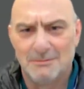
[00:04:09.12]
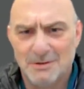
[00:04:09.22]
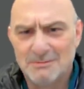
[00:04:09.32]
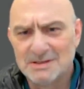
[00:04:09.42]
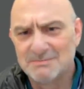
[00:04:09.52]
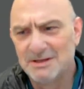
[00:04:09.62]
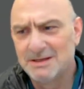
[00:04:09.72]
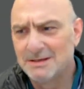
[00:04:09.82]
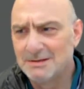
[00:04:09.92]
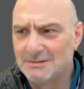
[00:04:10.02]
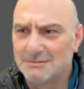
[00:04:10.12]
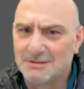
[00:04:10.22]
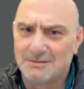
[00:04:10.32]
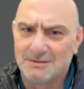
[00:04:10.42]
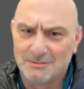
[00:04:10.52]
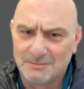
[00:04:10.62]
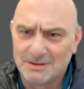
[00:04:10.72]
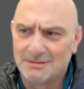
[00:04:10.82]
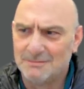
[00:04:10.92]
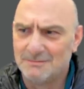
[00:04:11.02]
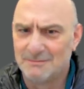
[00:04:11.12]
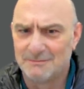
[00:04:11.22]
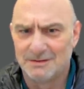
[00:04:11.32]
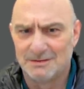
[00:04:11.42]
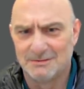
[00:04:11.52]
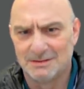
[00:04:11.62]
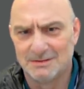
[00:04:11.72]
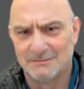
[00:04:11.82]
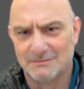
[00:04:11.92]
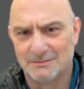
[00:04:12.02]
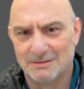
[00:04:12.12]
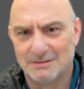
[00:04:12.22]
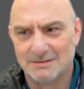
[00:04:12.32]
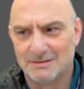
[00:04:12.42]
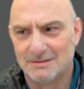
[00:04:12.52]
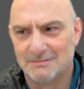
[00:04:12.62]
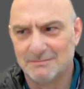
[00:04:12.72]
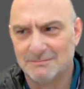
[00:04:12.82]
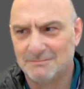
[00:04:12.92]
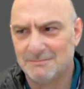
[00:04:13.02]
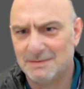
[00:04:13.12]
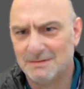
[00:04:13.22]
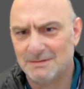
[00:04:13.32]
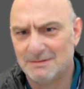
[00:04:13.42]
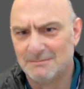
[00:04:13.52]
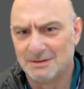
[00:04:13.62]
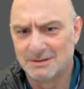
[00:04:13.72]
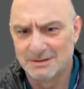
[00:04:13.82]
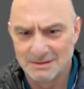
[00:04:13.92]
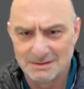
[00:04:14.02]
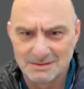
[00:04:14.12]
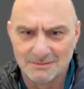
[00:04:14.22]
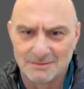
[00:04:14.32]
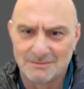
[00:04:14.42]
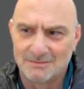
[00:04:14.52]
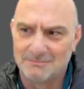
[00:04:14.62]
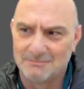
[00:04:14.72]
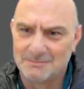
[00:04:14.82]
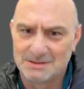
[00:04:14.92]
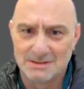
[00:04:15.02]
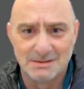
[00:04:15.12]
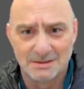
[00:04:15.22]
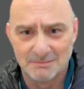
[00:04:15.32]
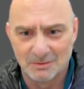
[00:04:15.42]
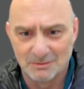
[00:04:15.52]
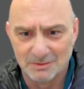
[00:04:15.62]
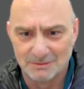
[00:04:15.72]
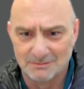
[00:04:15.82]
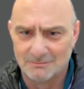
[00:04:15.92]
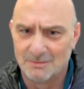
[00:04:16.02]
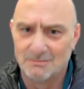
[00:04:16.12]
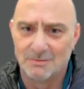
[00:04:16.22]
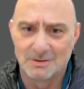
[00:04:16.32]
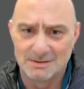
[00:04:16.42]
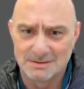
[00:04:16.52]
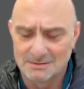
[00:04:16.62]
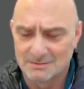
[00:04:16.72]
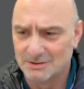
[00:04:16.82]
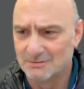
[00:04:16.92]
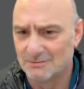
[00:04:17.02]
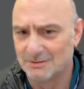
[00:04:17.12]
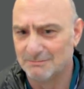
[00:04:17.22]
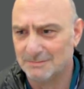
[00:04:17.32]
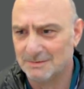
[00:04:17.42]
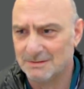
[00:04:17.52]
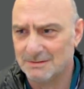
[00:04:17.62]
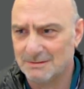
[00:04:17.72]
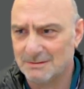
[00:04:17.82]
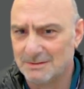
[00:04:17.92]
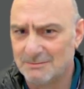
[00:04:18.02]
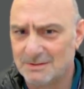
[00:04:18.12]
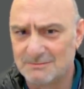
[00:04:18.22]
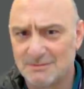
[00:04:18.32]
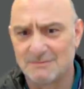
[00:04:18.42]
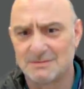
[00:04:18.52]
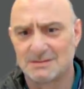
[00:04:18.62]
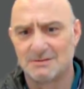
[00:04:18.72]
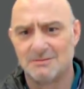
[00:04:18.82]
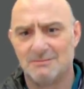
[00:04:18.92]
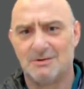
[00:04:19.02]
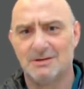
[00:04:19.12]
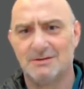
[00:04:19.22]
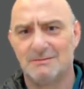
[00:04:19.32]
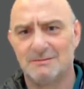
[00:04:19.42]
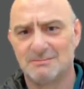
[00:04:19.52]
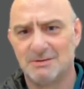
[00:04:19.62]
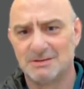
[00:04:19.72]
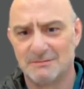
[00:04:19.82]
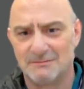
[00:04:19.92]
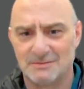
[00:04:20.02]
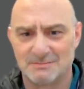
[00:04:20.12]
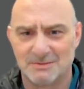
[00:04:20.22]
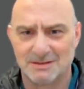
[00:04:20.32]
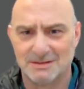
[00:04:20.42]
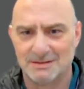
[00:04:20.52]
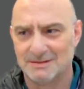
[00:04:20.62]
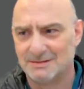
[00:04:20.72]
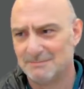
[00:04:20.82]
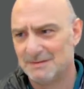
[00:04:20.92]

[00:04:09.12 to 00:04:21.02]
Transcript: We were speaking to an Army fellow here for a long time, Brigadier General C.J. Bowman, or Boris as we call him. He was the officer commanding of a Special Force Brigade.